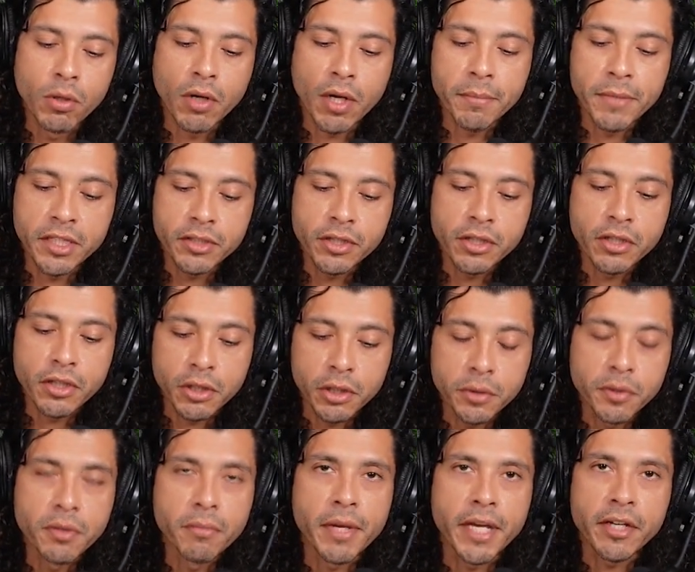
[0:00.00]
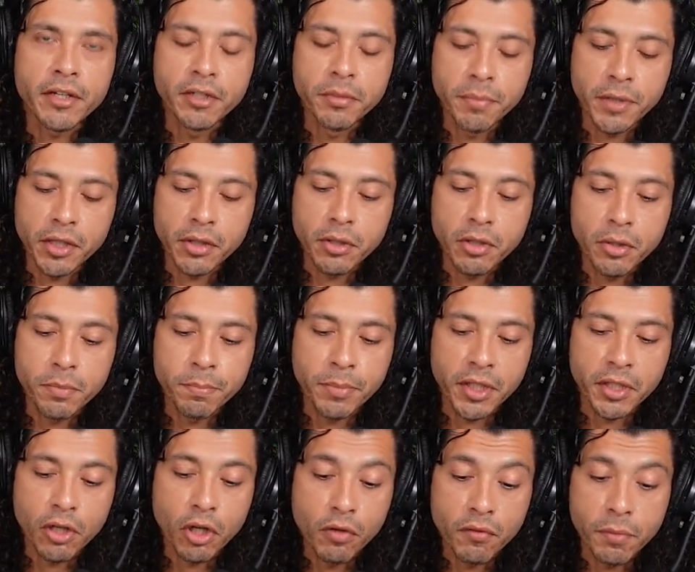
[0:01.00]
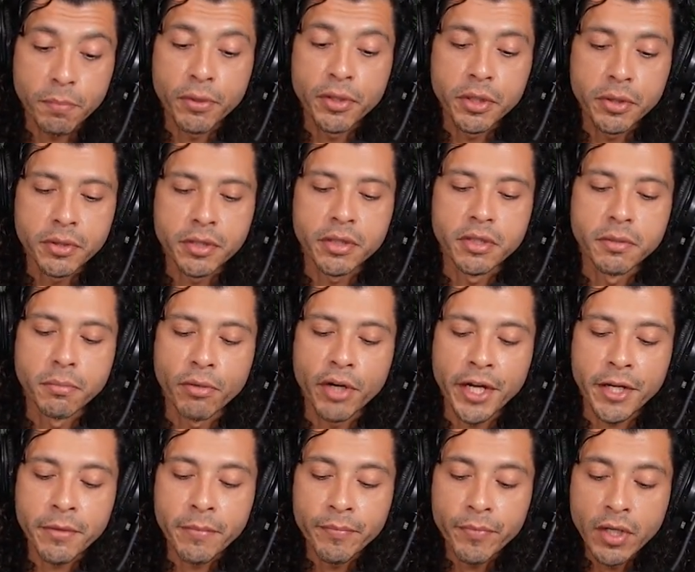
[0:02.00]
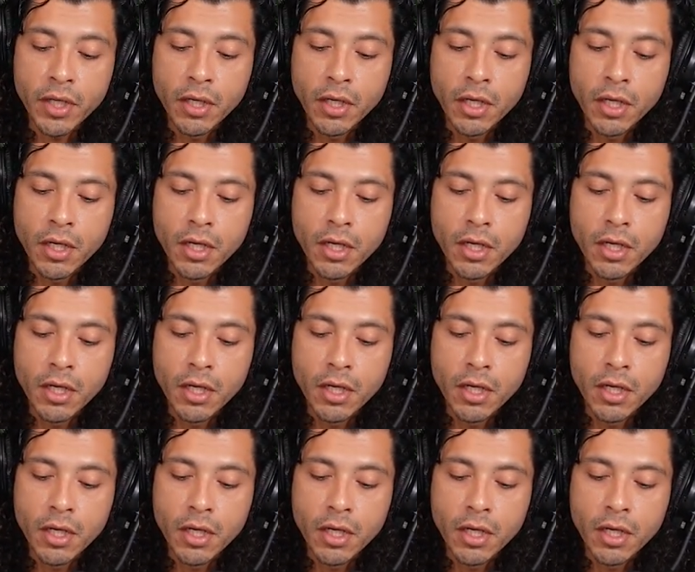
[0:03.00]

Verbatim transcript: Well, I mentioned the glutamate could be being overproduced in the brain.